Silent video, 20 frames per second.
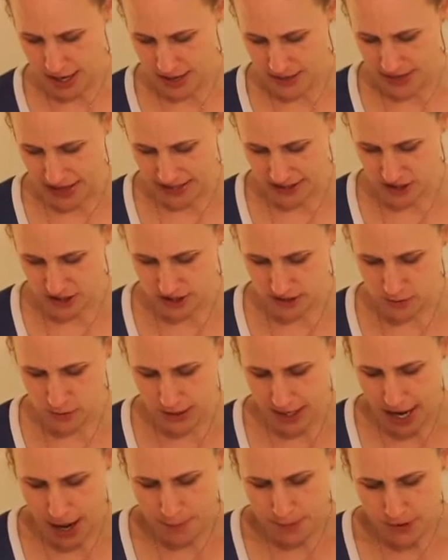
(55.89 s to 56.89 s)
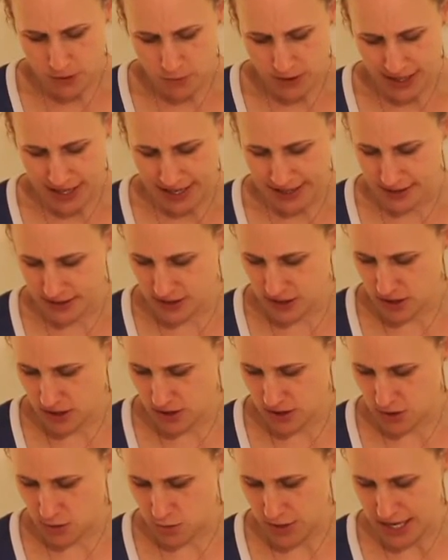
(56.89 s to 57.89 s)
That's just what happened when Ada
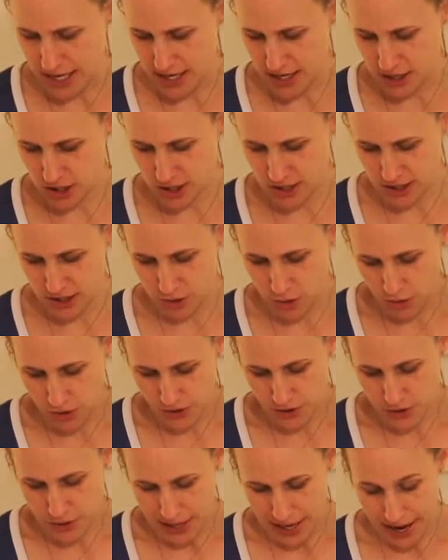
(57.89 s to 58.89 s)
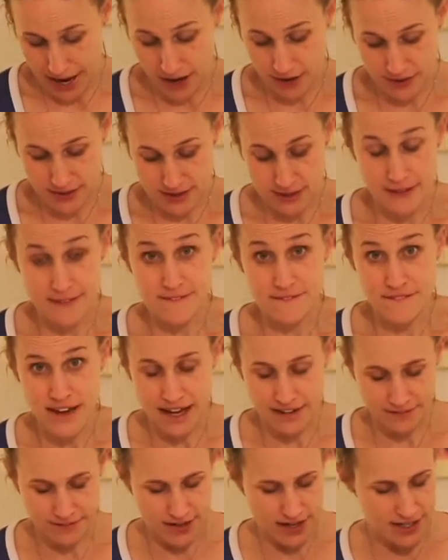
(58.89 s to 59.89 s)
turned 3. She tore through the house on a
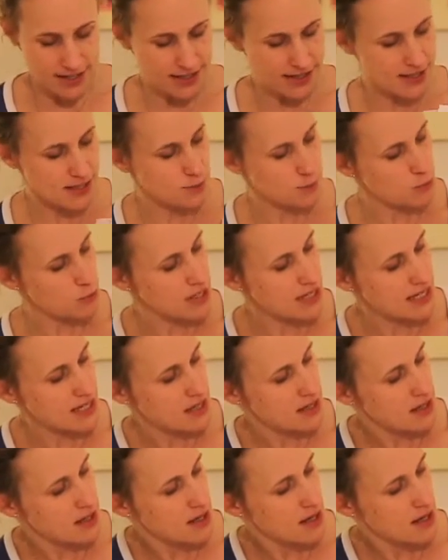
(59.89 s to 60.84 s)
fact-finding spree